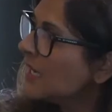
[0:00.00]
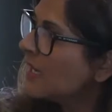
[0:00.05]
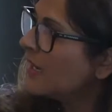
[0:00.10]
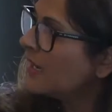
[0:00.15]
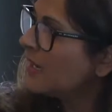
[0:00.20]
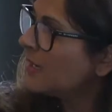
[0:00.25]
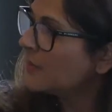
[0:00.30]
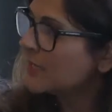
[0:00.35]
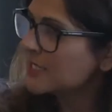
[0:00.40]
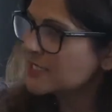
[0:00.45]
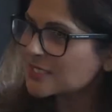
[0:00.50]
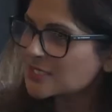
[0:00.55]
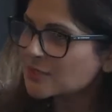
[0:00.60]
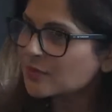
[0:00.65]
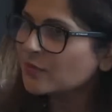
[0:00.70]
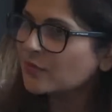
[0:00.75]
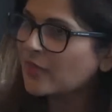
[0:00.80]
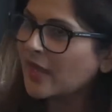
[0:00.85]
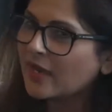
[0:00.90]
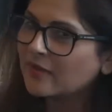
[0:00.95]
it's
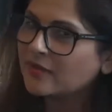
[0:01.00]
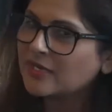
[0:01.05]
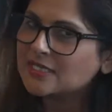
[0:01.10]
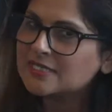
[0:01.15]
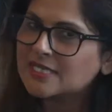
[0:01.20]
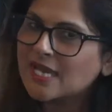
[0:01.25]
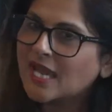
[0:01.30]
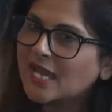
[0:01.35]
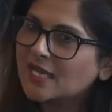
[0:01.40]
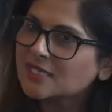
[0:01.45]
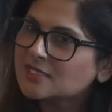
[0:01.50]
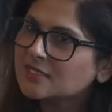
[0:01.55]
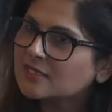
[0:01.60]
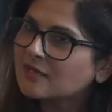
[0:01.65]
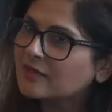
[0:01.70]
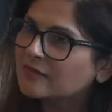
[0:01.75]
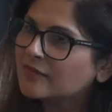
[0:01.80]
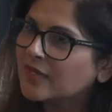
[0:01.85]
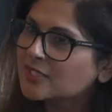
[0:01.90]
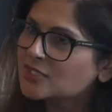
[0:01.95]
still there intact, and
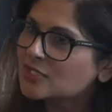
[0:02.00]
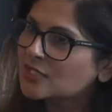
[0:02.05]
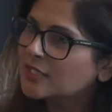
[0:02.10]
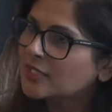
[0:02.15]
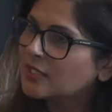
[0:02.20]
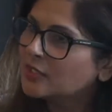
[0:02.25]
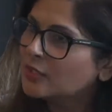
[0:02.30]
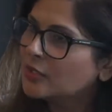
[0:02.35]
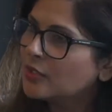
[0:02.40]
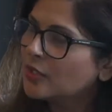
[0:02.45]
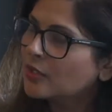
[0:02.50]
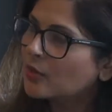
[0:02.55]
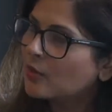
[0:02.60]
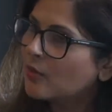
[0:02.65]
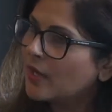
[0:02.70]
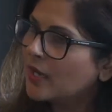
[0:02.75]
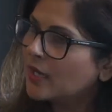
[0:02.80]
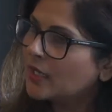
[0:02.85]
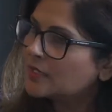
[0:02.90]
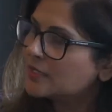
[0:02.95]
I've actually
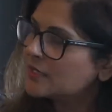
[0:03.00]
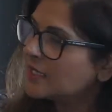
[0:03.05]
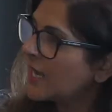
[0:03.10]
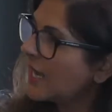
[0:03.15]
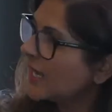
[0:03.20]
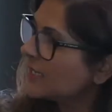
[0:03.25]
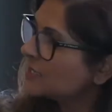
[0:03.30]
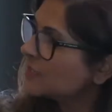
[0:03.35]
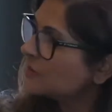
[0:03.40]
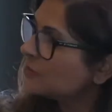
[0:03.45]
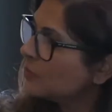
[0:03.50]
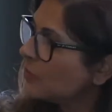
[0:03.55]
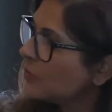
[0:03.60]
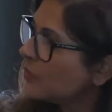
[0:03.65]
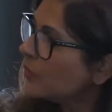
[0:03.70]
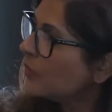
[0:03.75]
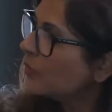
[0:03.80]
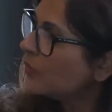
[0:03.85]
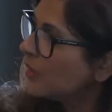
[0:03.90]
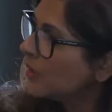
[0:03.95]
acquired and added
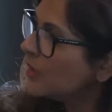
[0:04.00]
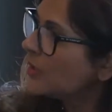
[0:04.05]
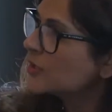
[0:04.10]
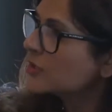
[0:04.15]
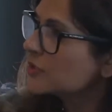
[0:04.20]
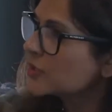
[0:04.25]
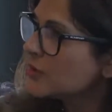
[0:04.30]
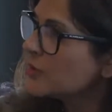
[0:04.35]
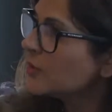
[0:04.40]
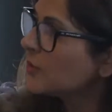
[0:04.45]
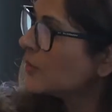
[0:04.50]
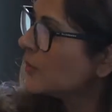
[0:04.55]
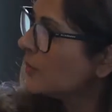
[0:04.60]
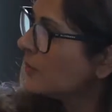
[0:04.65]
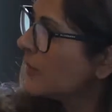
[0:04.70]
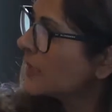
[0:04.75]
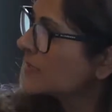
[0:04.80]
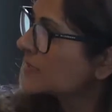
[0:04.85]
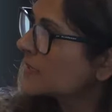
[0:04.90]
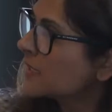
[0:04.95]
more to
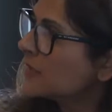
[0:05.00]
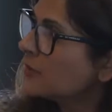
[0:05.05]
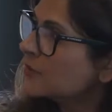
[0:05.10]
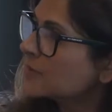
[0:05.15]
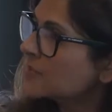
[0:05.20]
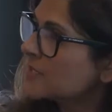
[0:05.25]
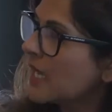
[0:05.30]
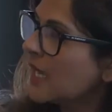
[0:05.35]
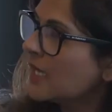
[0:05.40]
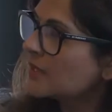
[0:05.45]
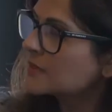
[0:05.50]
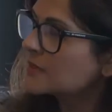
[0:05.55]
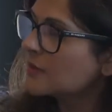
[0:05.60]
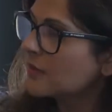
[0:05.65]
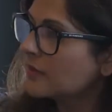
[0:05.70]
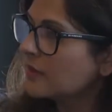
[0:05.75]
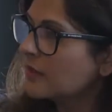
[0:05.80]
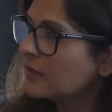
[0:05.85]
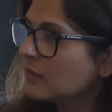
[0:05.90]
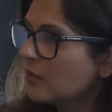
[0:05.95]
my skill set. So
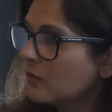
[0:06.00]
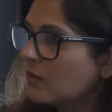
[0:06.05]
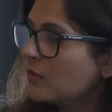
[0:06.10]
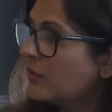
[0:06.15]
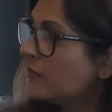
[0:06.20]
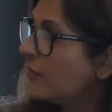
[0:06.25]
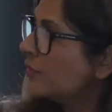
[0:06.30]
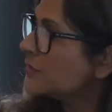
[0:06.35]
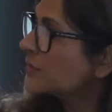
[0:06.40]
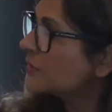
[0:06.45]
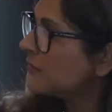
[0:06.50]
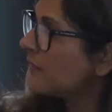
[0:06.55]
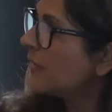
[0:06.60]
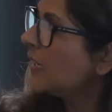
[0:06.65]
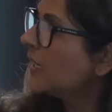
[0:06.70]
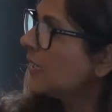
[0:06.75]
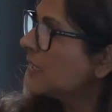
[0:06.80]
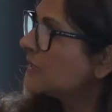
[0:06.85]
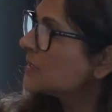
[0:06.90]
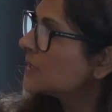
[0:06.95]
I think all of those
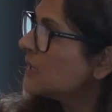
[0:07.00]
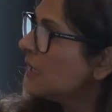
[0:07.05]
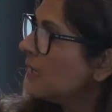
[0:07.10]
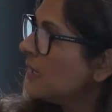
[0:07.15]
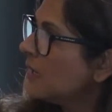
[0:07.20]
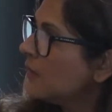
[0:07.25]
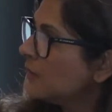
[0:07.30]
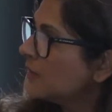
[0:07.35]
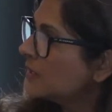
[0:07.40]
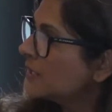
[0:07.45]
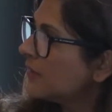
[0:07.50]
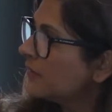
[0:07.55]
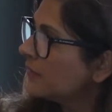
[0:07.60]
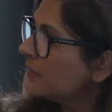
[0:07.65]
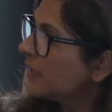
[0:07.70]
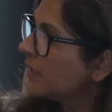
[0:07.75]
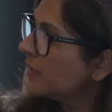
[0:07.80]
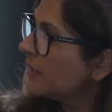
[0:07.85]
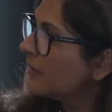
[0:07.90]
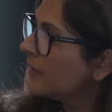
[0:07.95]
fears were
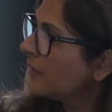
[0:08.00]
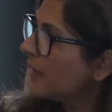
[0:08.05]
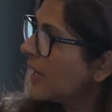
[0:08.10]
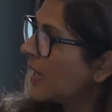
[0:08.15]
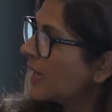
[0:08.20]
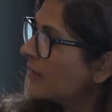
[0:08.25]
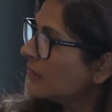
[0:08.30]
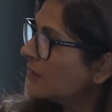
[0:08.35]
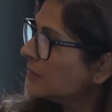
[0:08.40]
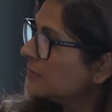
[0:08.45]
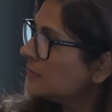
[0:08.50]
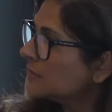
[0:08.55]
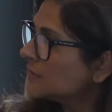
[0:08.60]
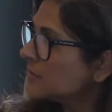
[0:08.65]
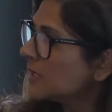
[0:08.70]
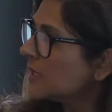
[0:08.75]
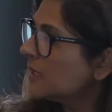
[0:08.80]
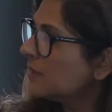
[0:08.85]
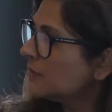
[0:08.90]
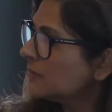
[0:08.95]
definitely there, and
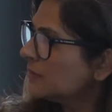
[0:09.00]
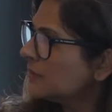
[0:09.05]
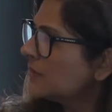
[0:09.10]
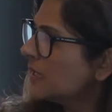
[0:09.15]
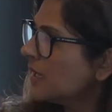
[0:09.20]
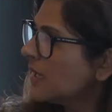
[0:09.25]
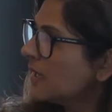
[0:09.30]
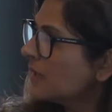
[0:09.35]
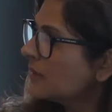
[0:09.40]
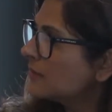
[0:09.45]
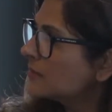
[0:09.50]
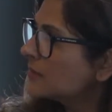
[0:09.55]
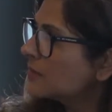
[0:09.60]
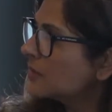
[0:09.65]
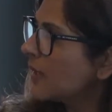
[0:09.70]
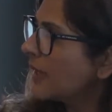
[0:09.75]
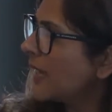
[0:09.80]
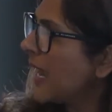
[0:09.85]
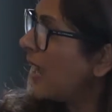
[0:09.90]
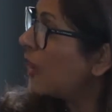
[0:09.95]

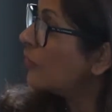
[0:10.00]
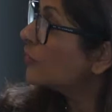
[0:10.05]
and how